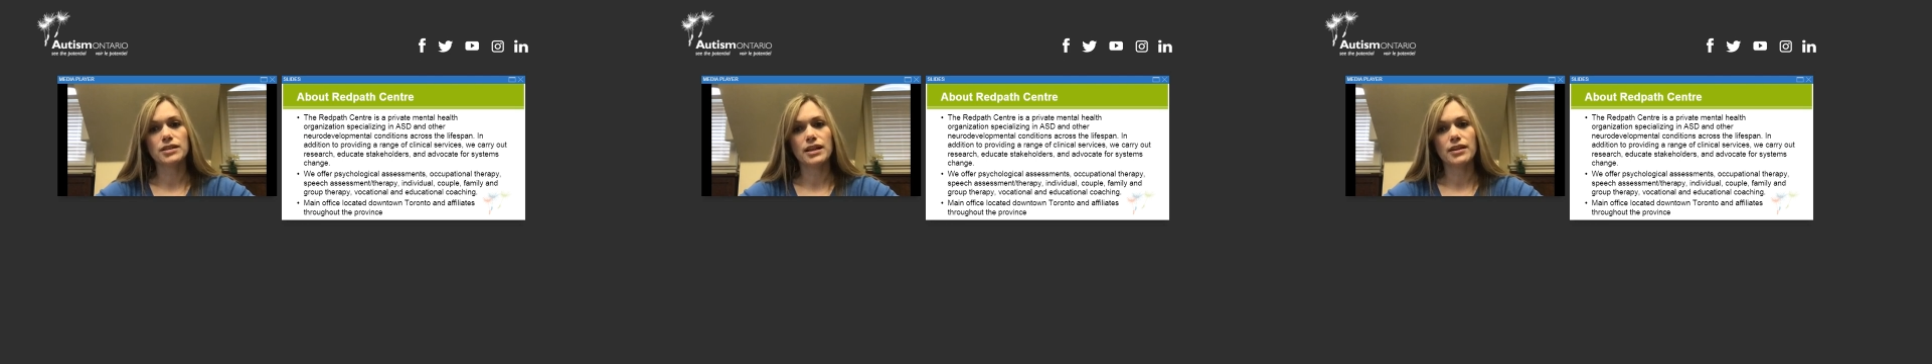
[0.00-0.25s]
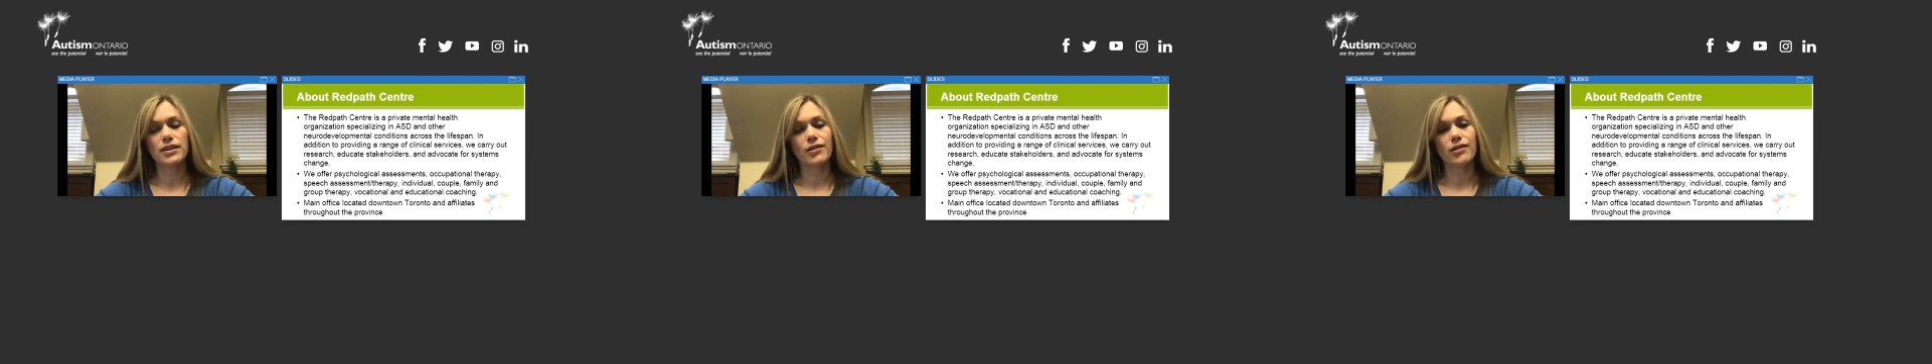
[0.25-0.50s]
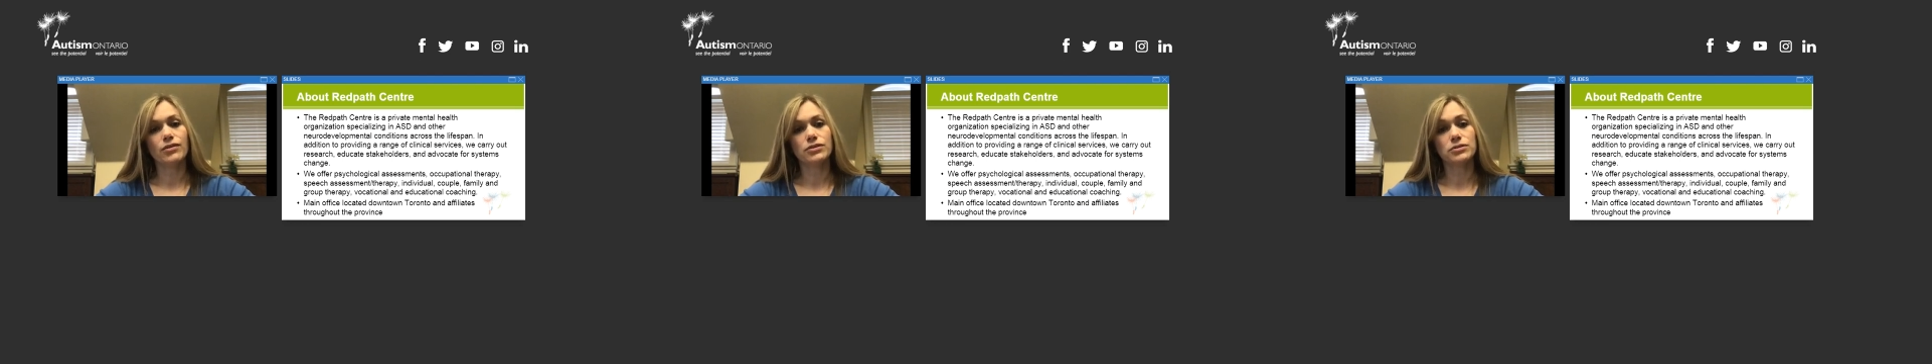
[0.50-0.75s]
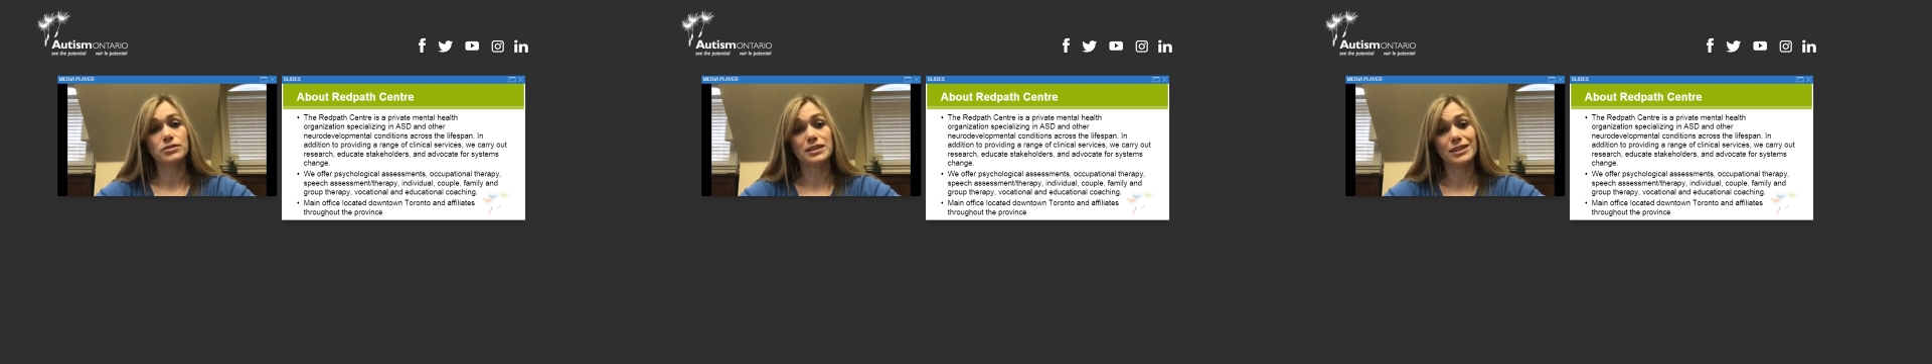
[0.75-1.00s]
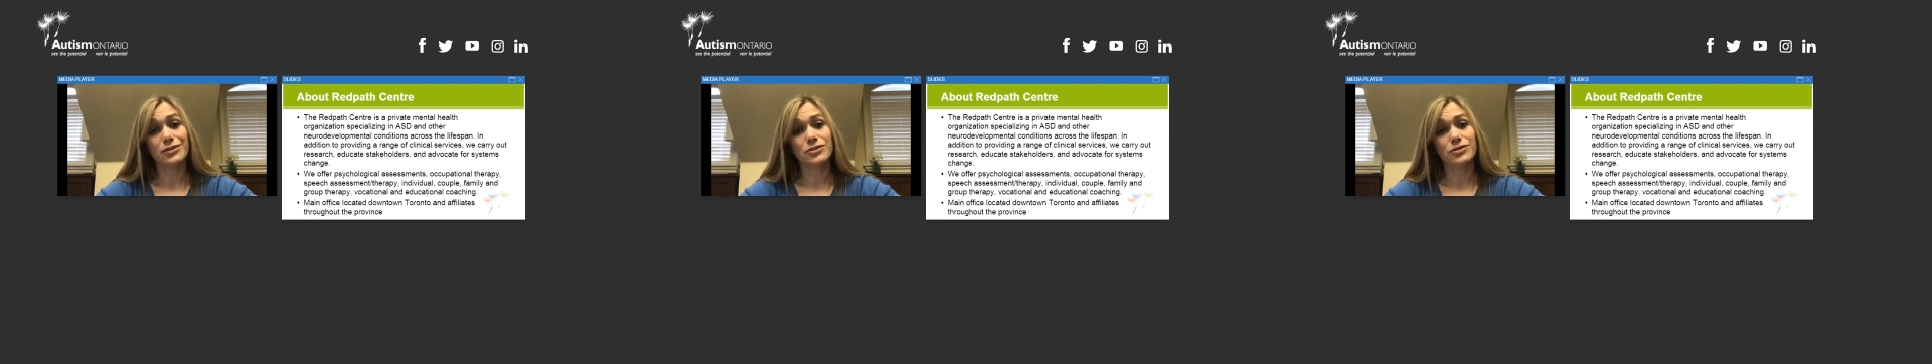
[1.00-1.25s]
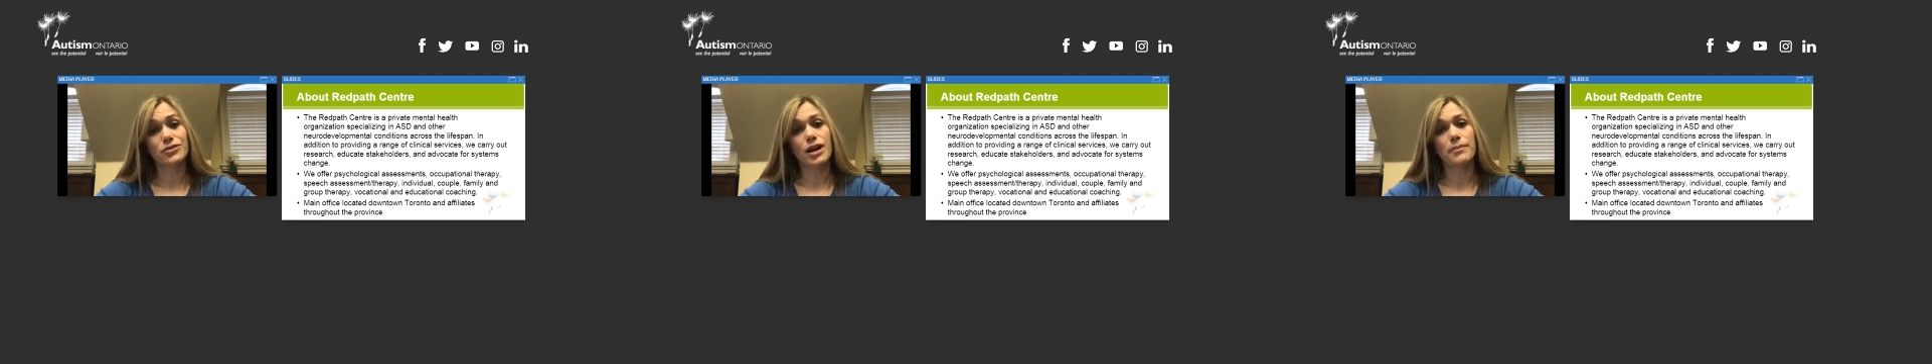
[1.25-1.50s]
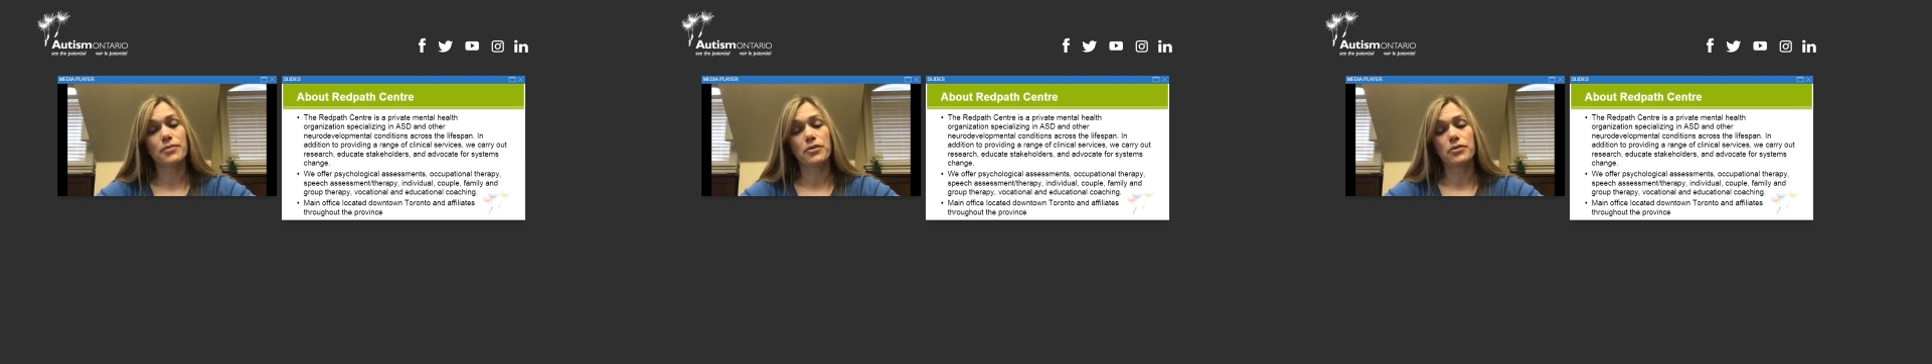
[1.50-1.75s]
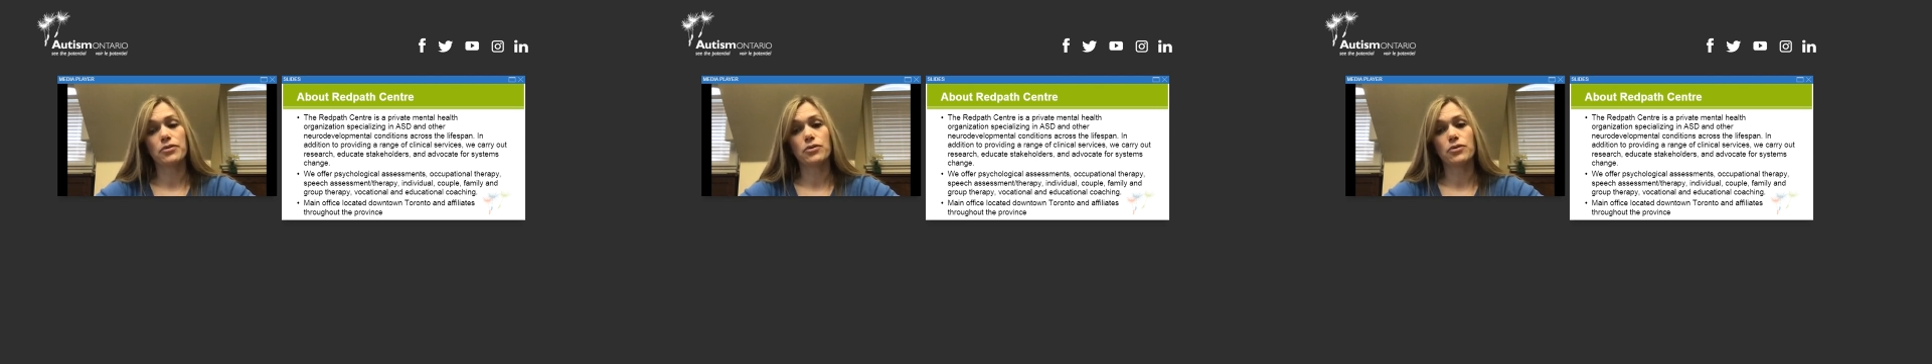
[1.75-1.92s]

and there are also seniors who come through the